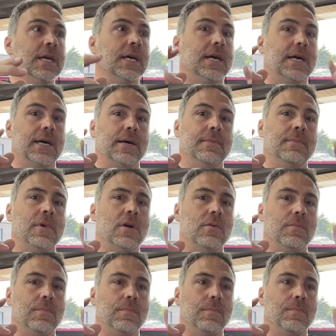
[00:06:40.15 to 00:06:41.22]

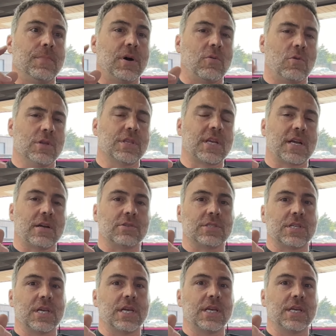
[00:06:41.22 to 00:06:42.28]
But one thing I'll
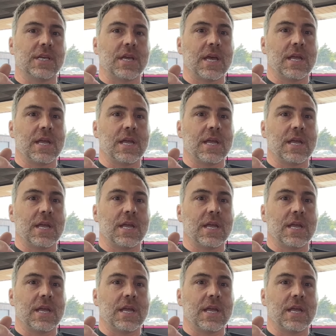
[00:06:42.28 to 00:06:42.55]
say,